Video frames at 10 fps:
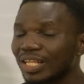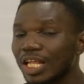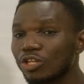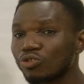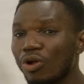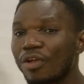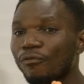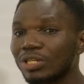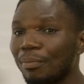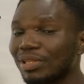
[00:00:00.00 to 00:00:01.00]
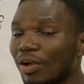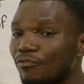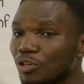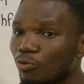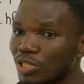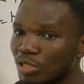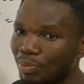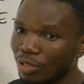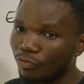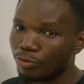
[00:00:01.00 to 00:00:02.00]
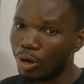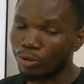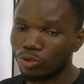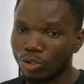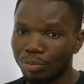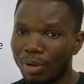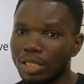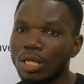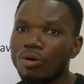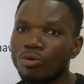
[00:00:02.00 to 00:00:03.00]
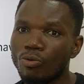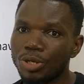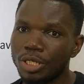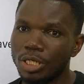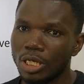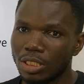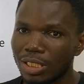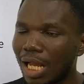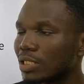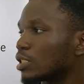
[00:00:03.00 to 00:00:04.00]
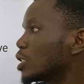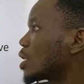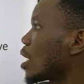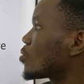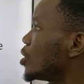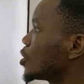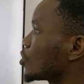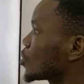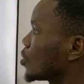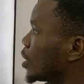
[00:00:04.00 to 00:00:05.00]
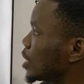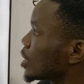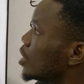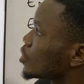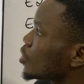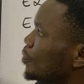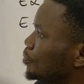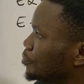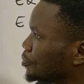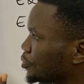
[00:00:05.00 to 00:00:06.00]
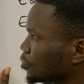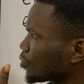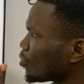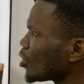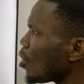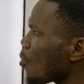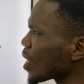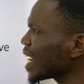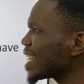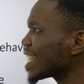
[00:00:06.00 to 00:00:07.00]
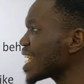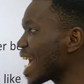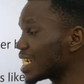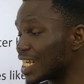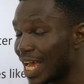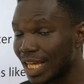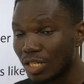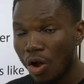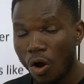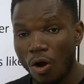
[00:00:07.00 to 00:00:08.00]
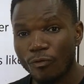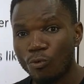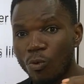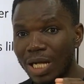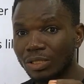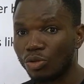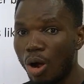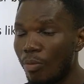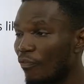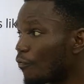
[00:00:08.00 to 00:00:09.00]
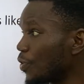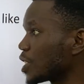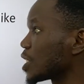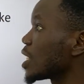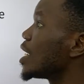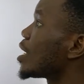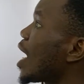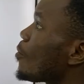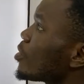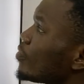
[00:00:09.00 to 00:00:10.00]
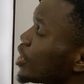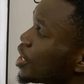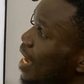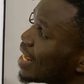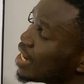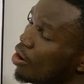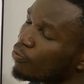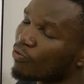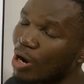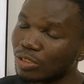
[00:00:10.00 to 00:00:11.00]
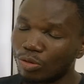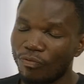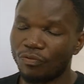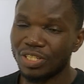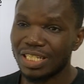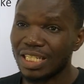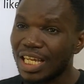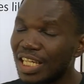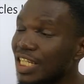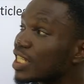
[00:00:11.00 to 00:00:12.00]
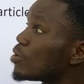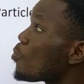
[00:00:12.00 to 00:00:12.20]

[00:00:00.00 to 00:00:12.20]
there's also a fundamental frequency part of it we're going to talk about when we start the calculations on this. So what are the key ideas of quantum physics? Now, one of the key ideas of quantum physics is the